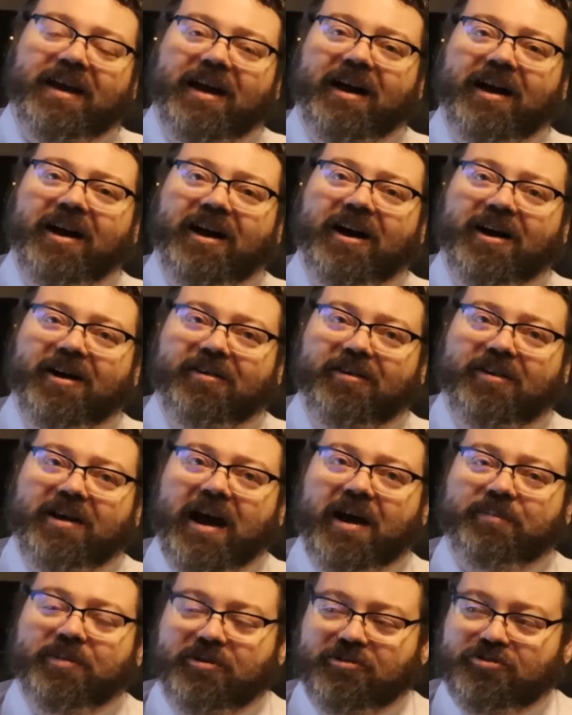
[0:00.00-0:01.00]

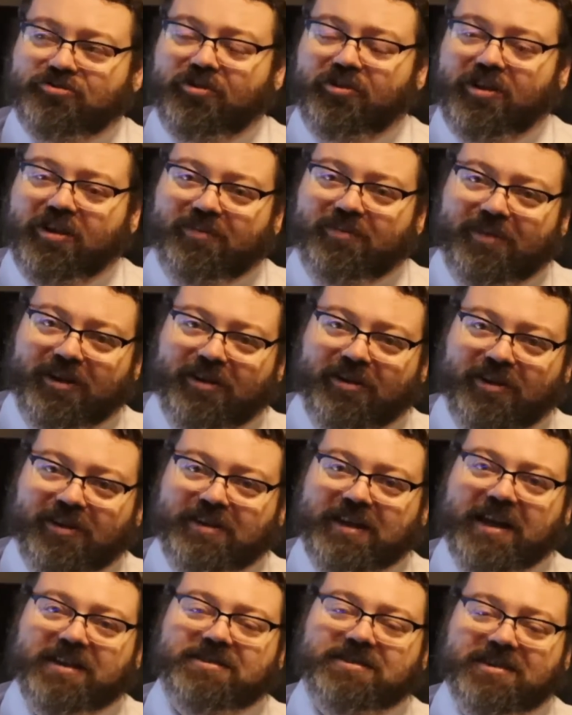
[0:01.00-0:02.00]
Computronium, the
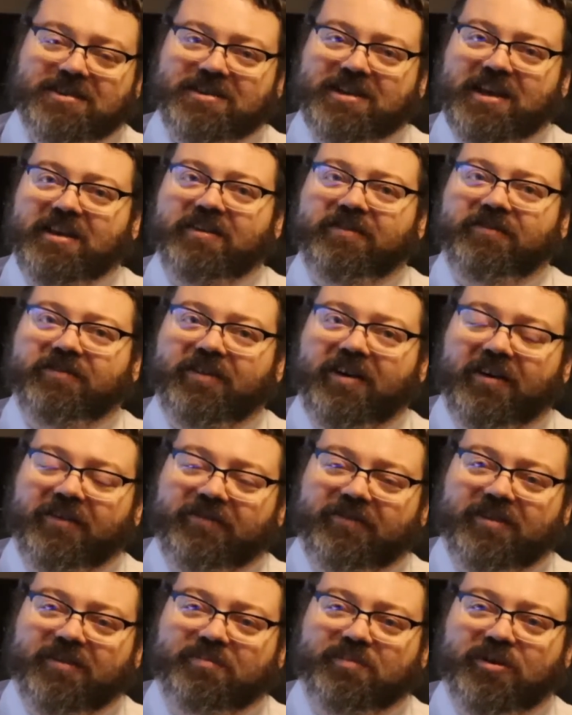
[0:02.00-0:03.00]
densest state
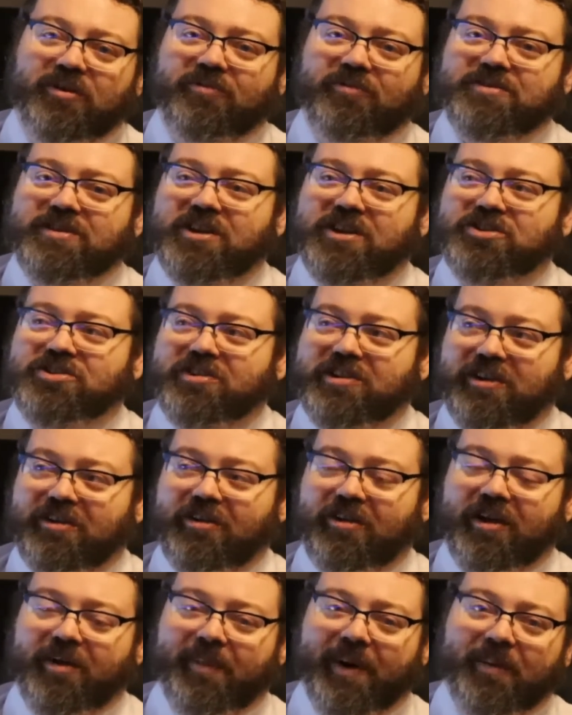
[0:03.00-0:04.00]
of computerization they
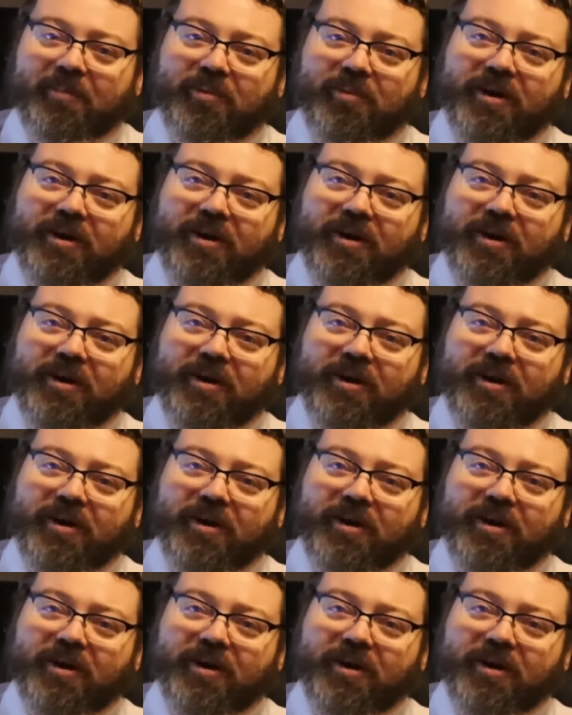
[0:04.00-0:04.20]
could come up